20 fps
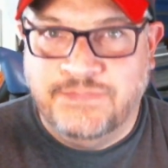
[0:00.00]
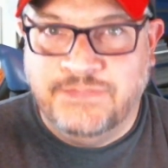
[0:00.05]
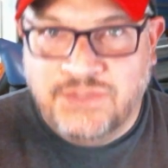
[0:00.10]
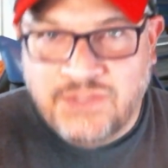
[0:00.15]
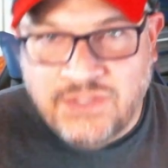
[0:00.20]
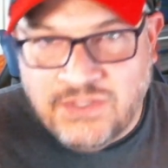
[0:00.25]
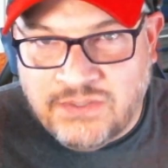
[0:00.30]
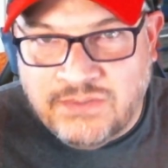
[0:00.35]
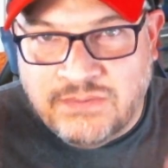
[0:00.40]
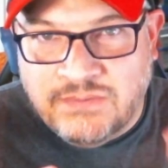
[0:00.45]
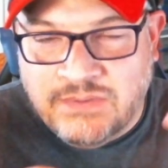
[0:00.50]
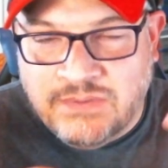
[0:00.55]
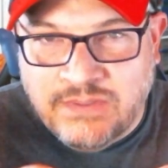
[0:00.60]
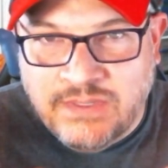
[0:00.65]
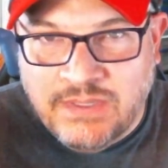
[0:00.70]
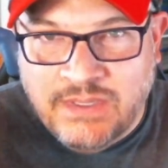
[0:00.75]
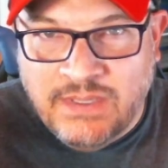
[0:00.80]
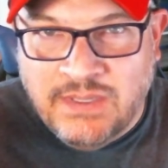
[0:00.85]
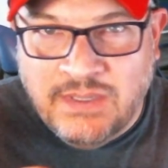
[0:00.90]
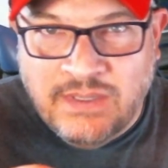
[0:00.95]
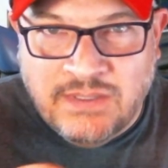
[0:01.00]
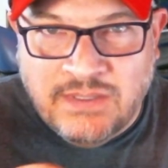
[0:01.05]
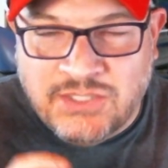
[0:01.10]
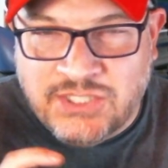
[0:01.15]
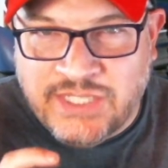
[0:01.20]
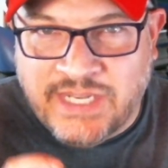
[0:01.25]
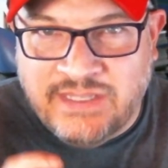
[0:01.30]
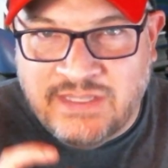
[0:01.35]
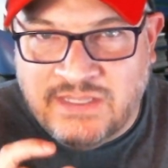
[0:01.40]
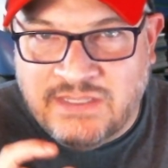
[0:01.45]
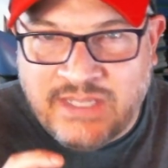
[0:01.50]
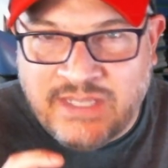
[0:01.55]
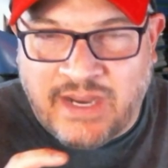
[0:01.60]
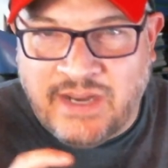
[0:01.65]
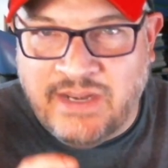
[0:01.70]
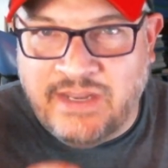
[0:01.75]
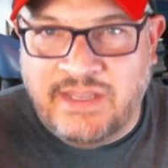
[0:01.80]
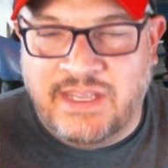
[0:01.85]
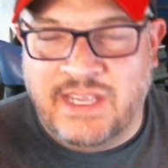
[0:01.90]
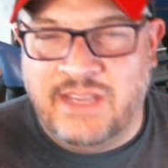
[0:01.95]
Little Chad the
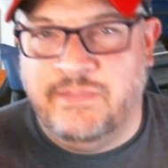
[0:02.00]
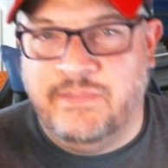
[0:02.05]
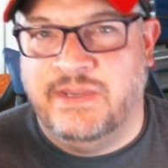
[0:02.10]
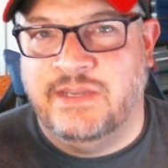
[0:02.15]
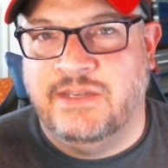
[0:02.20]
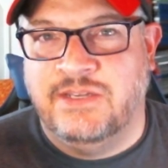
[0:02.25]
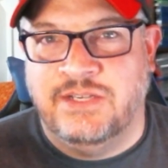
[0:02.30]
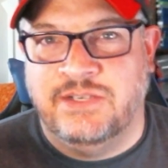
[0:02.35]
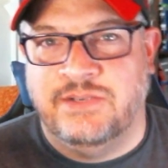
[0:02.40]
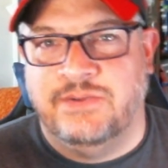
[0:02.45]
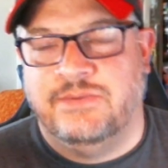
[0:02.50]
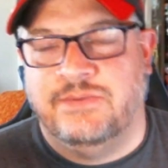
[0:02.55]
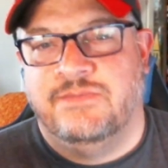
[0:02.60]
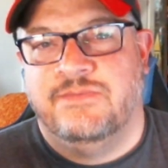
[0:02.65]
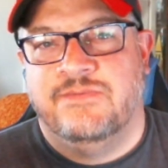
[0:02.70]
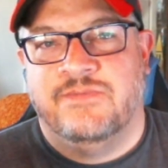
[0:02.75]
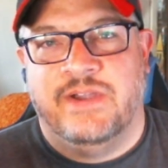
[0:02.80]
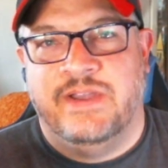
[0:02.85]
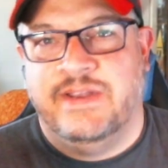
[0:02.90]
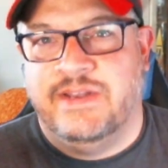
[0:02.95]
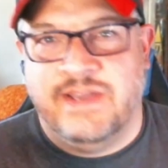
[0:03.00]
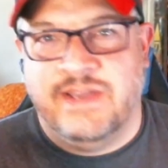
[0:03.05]
Tiny Gaming dude, right?